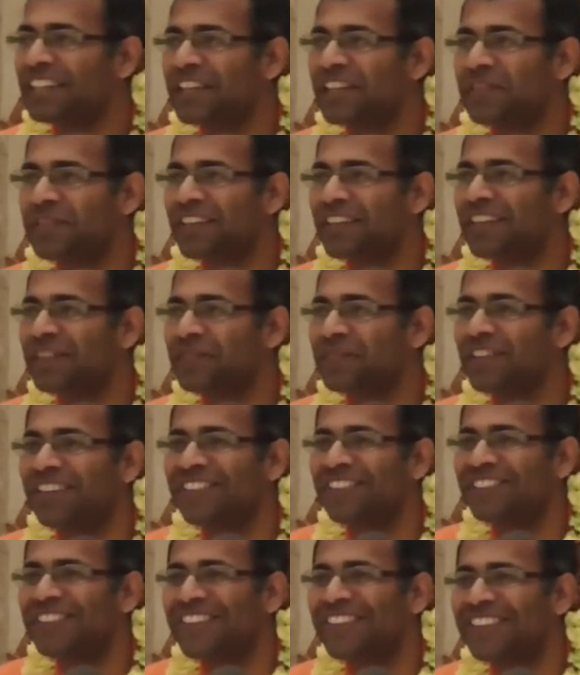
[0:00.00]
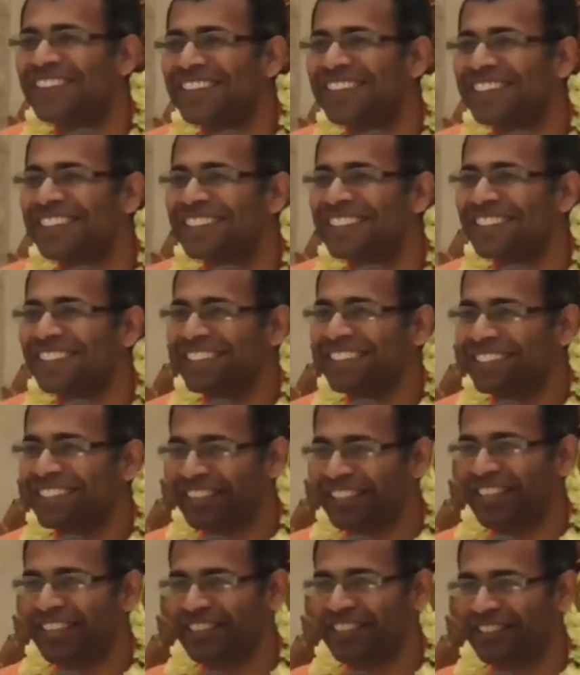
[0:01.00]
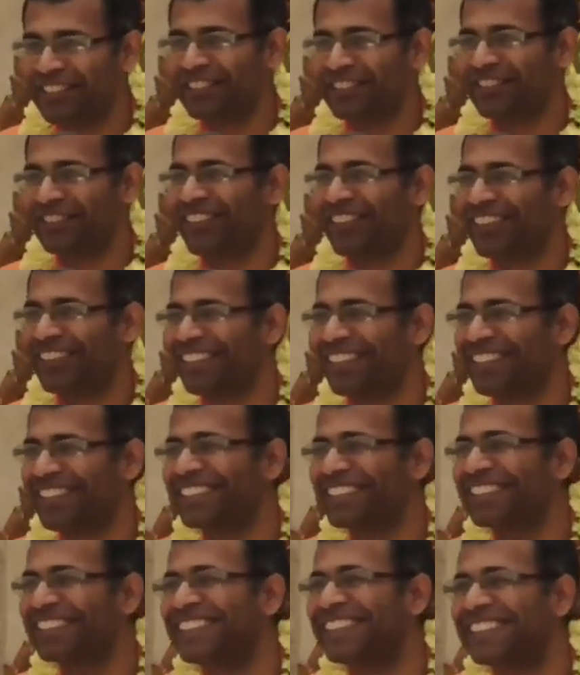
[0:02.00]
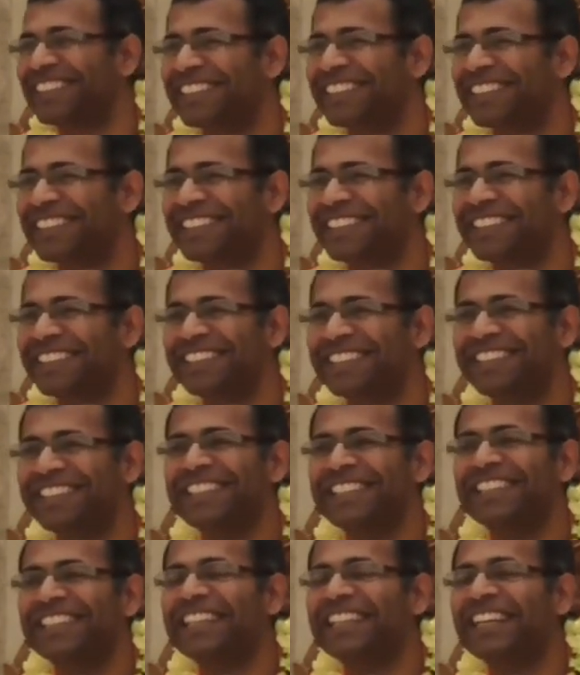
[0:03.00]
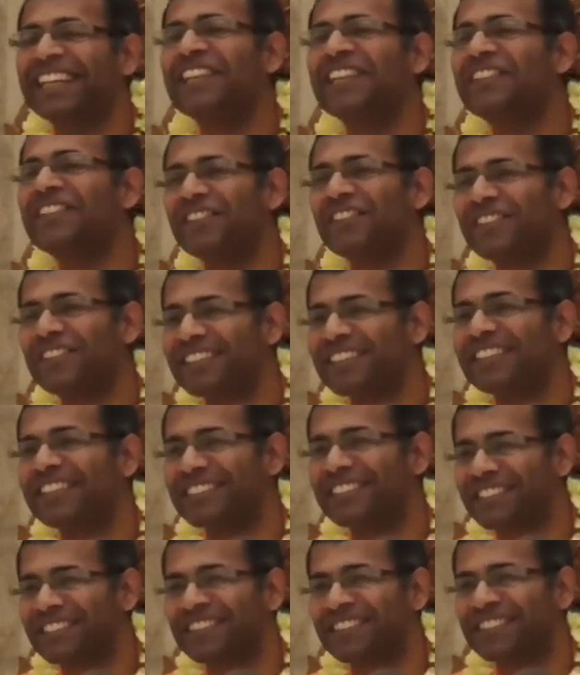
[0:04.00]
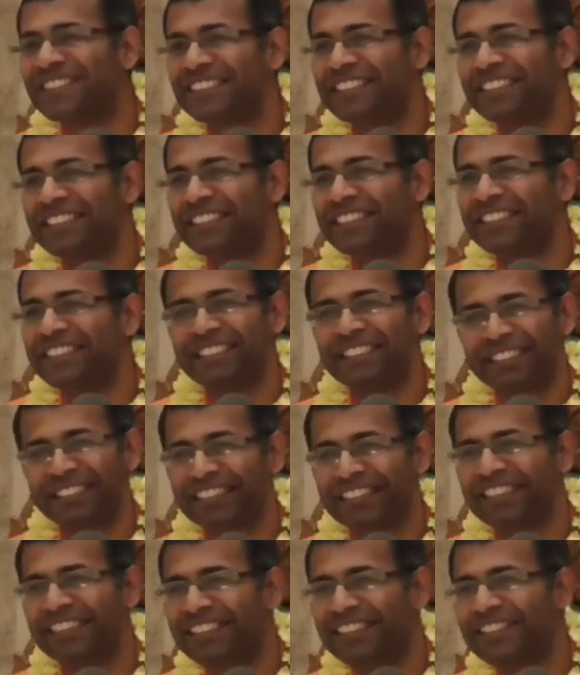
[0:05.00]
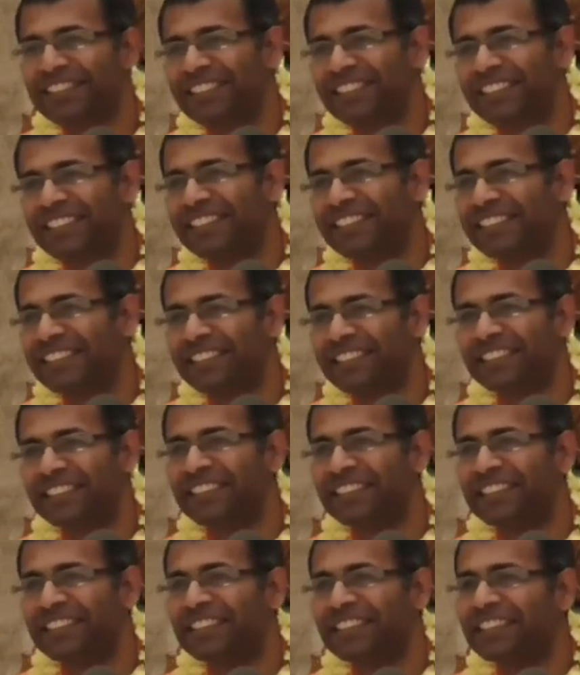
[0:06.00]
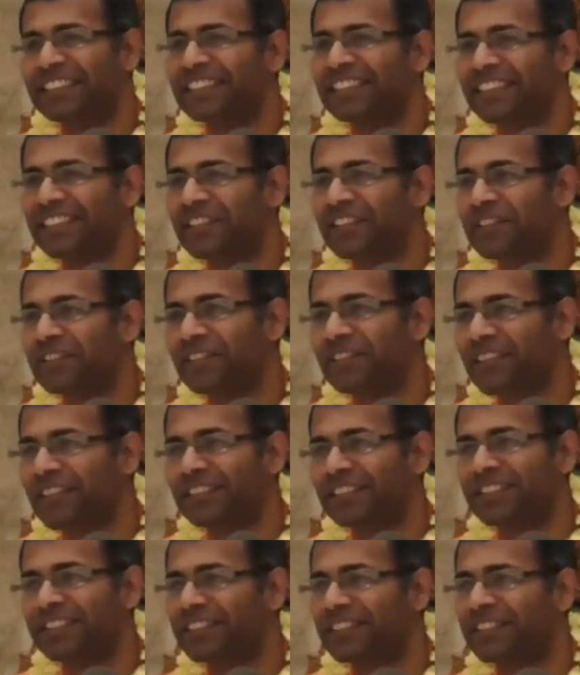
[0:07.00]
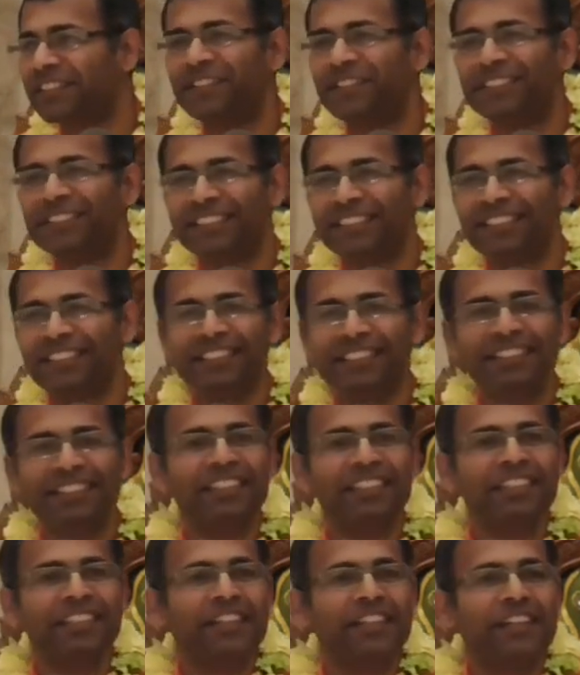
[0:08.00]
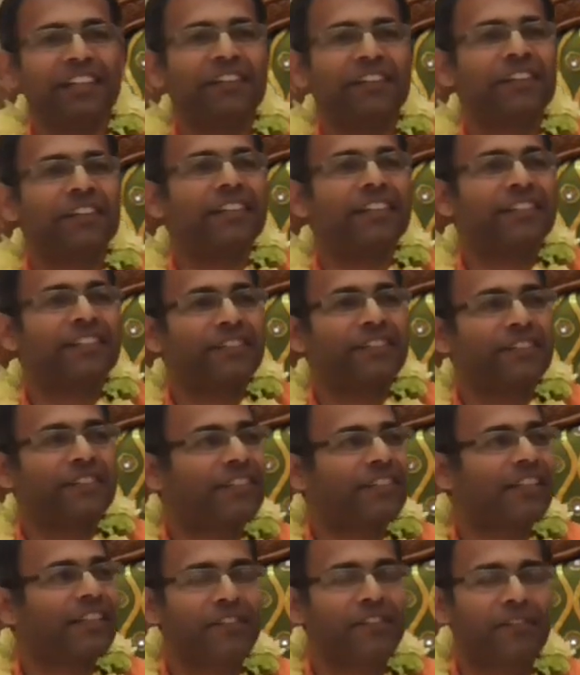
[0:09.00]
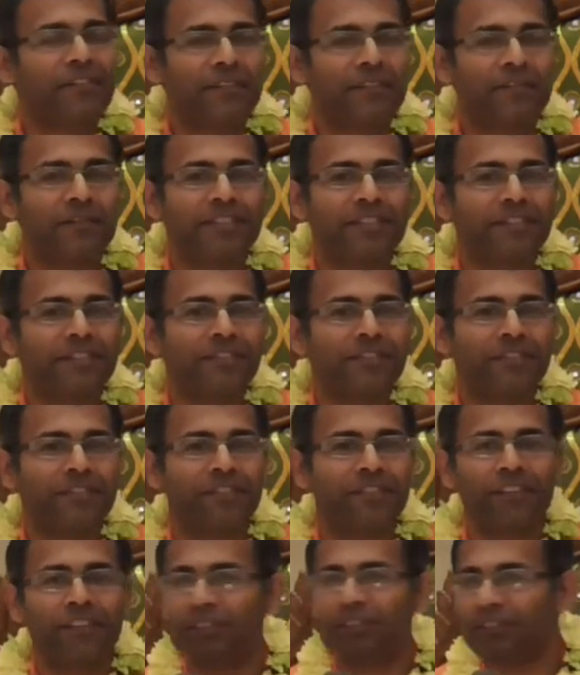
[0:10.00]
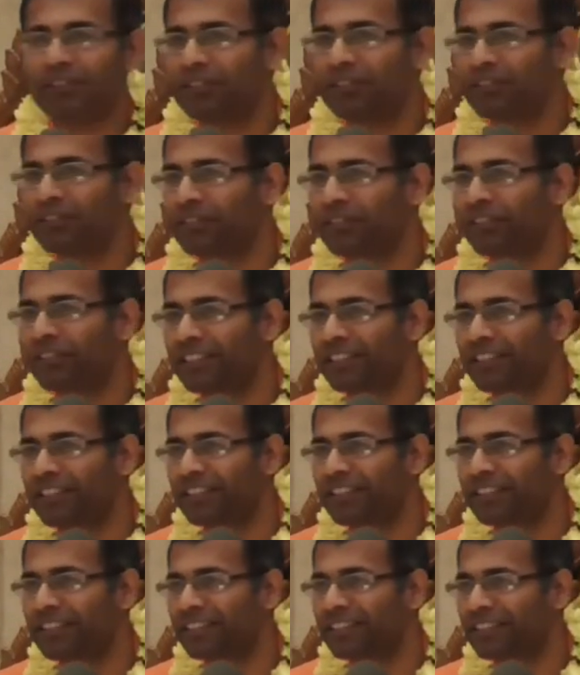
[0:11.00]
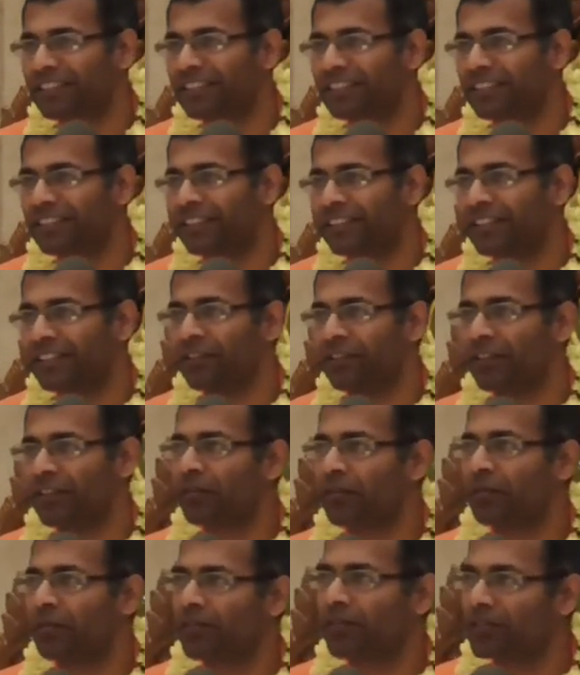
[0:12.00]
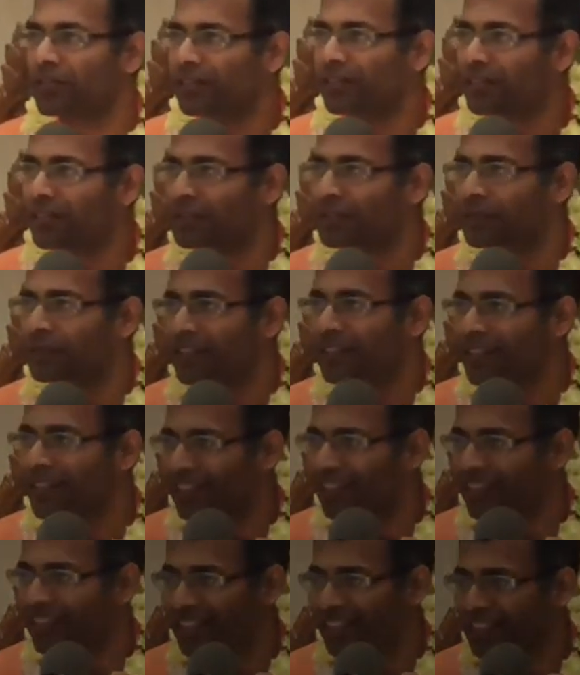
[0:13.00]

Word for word: It'll become more dangerous for us. Any your question is good. That's okay. Thank you for asking that question. Okay, so thank you very much to all of you for listening and giving me an opportunity to speak.